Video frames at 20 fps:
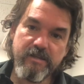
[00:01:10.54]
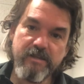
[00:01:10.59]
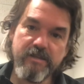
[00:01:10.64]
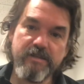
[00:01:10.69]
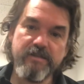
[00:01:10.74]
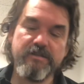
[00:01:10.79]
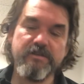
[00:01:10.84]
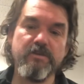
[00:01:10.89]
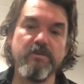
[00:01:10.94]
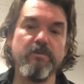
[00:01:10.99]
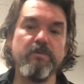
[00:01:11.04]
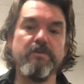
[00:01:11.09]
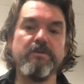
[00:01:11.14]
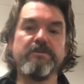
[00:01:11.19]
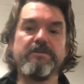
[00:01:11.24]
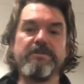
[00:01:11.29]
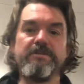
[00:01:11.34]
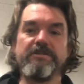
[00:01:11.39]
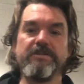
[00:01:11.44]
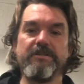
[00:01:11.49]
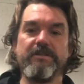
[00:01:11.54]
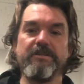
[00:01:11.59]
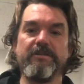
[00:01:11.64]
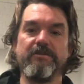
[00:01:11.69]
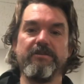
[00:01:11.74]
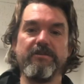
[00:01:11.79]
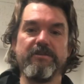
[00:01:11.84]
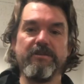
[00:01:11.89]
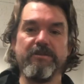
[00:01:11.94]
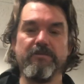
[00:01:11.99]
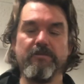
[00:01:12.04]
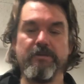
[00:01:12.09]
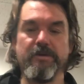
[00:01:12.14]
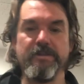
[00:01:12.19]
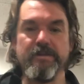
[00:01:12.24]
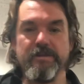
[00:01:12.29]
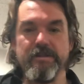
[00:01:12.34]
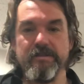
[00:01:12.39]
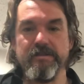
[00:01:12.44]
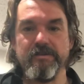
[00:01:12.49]
so we'll teach it the way
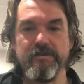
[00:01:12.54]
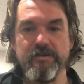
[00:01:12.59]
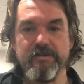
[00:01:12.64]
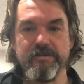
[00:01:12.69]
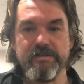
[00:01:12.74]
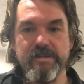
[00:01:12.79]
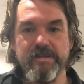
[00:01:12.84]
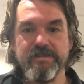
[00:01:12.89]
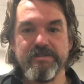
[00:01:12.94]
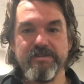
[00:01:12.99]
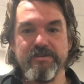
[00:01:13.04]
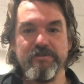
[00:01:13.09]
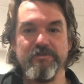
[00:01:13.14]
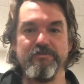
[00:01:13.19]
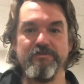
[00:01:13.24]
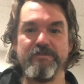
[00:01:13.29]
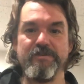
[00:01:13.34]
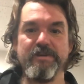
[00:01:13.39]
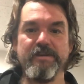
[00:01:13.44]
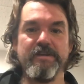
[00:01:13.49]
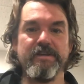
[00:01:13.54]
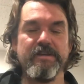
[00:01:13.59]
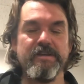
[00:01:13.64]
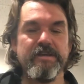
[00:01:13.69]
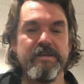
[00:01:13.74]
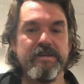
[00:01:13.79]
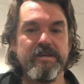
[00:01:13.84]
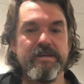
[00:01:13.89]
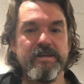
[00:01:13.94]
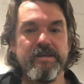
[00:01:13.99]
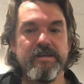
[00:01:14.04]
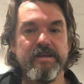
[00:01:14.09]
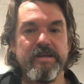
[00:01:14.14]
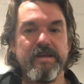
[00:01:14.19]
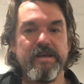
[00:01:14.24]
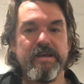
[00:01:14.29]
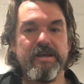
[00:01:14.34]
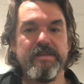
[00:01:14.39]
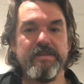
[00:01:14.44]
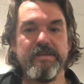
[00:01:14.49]
that looks less goofy.
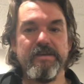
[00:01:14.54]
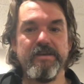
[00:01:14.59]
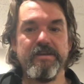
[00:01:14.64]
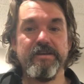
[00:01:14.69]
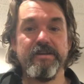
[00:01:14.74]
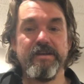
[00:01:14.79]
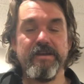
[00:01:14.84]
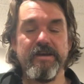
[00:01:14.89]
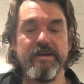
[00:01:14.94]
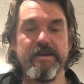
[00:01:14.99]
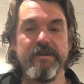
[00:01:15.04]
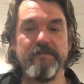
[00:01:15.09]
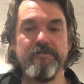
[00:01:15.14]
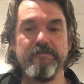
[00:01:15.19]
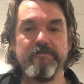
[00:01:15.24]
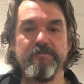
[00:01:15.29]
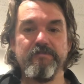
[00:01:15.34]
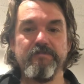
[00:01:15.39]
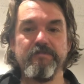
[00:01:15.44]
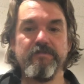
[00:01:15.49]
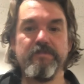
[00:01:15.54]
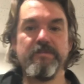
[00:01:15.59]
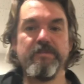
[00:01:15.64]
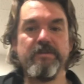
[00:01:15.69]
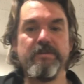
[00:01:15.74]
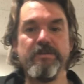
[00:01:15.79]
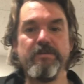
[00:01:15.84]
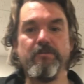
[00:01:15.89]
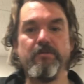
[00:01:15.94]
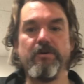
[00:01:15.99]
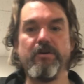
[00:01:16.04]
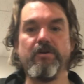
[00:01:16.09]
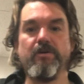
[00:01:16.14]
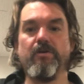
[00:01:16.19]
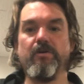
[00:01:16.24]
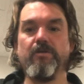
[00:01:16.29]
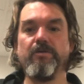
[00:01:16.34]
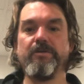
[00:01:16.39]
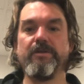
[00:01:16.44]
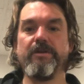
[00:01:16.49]
And then you want to
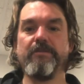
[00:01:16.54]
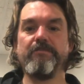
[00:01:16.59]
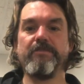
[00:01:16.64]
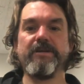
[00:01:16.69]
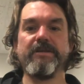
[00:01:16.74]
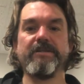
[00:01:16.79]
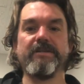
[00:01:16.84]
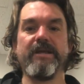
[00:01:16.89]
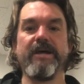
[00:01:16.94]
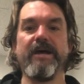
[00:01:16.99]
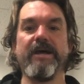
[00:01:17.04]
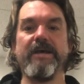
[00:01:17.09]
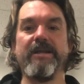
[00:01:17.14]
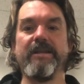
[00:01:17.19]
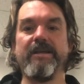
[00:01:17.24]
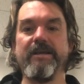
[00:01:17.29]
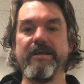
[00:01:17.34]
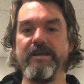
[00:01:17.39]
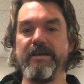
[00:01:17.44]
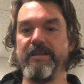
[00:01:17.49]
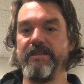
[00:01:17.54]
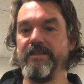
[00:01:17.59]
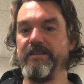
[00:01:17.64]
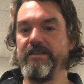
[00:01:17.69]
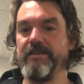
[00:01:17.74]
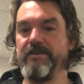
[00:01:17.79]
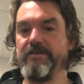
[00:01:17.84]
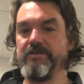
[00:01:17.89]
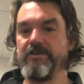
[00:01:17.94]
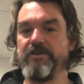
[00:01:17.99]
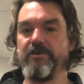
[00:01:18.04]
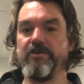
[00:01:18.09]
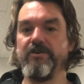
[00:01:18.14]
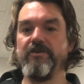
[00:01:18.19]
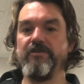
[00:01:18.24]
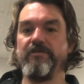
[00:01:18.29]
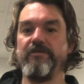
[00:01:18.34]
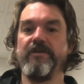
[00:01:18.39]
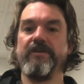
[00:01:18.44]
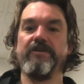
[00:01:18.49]
hold it up like that, and there's a
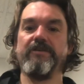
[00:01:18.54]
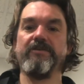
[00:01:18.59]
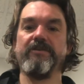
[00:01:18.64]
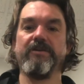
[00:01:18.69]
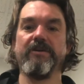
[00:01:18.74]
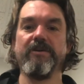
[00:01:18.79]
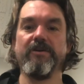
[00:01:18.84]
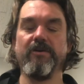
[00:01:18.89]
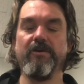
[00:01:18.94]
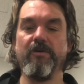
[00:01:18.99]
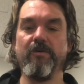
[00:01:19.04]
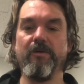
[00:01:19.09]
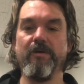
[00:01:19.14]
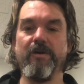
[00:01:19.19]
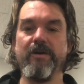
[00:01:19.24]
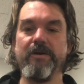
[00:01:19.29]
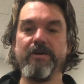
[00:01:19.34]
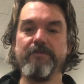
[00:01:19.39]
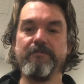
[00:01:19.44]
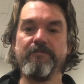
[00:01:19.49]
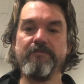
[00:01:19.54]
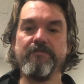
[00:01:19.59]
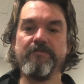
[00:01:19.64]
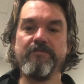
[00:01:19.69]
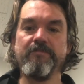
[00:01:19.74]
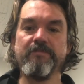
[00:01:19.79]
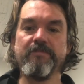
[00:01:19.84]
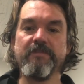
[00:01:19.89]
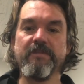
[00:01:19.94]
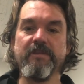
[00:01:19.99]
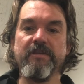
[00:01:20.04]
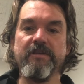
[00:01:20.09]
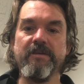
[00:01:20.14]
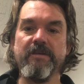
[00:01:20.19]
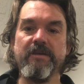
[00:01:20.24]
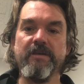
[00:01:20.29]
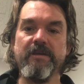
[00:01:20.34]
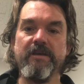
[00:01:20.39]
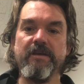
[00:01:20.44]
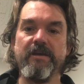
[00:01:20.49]
curve here you can go on.
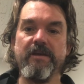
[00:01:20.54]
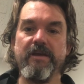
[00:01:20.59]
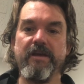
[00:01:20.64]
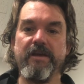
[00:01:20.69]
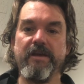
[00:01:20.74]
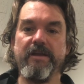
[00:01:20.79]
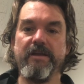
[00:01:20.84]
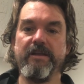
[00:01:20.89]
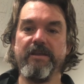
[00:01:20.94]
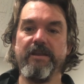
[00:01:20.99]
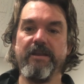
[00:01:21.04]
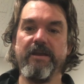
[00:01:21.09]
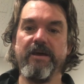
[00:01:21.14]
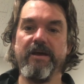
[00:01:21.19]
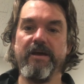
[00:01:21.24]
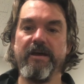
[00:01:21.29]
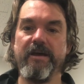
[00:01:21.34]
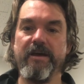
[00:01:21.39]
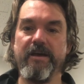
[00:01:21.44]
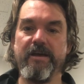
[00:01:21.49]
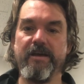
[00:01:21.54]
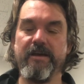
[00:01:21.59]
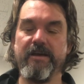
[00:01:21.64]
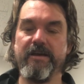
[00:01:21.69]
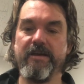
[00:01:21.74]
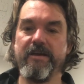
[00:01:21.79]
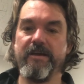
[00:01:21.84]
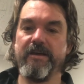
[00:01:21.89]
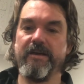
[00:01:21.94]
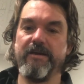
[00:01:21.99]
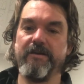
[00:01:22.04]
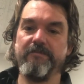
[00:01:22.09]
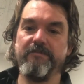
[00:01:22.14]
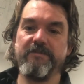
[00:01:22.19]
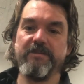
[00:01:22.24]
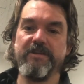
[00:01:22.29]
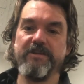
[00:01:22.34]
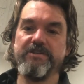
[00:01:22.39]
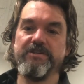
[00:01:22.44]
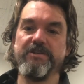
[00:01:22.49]
And I'm
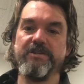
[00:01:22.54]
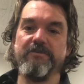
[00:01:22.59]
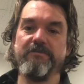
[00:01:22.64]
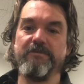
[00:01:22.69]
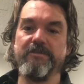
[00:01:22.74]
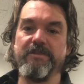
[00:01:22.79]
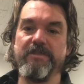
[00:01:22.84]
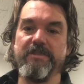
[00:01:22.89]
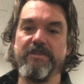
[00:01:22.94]
touching it with